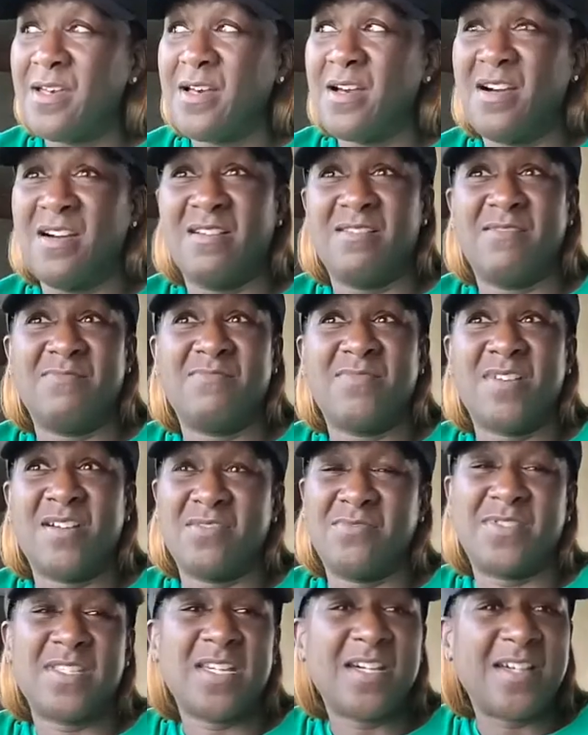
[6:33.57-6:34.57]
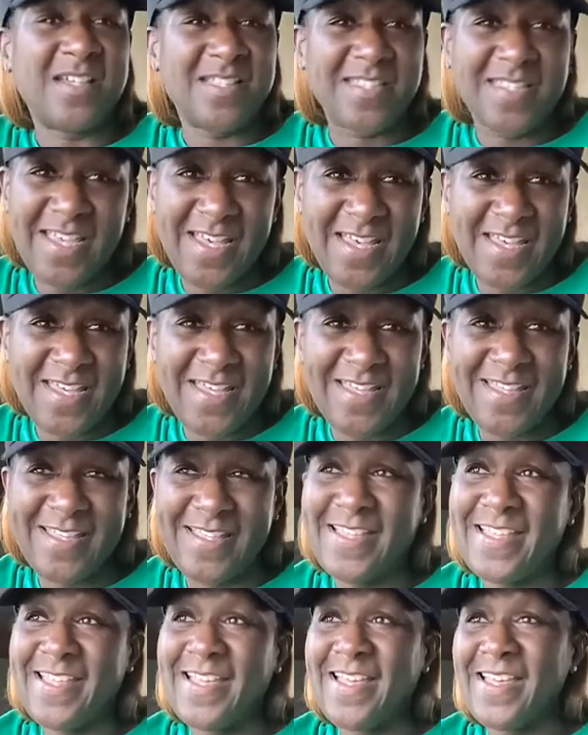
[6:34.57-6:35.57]
Are you done yet?
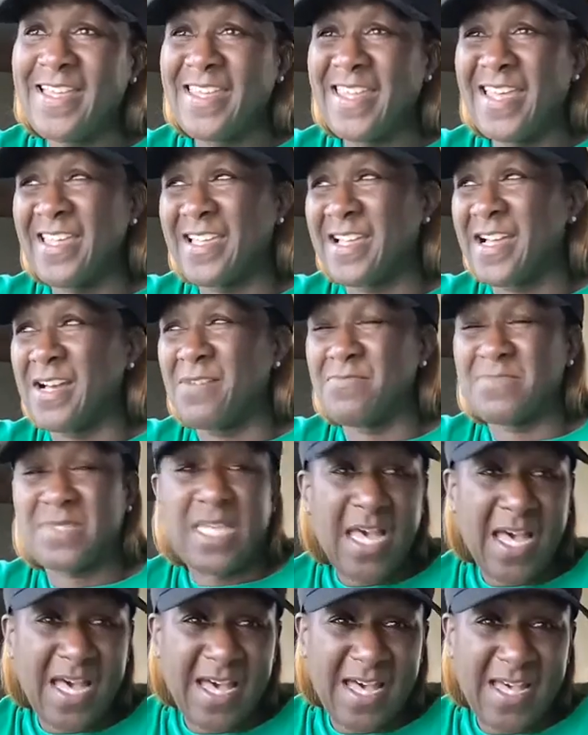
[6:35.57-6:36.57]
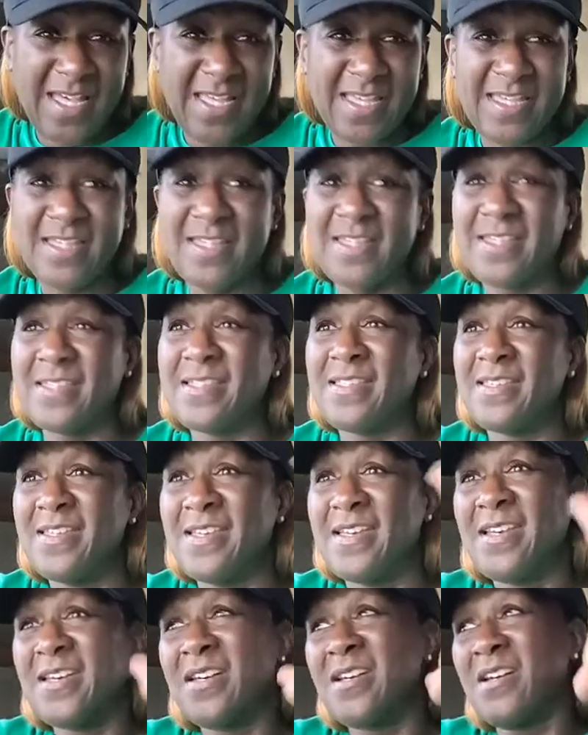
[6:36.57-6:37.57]
Like, I'm tired.
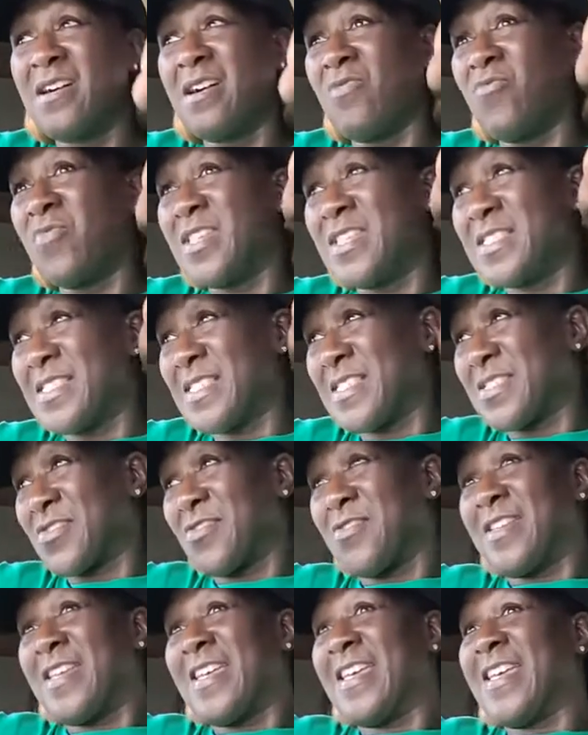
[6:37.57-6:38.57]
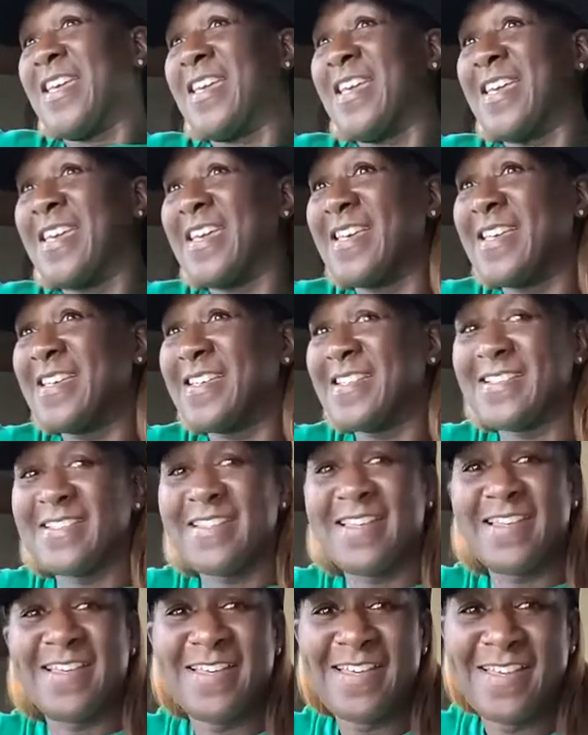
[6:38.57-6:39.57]
When is this going to
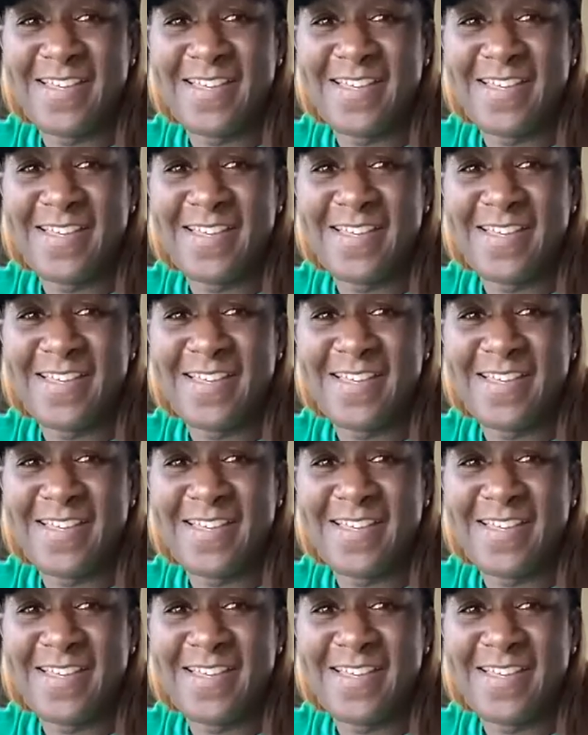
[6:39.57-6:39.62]
end?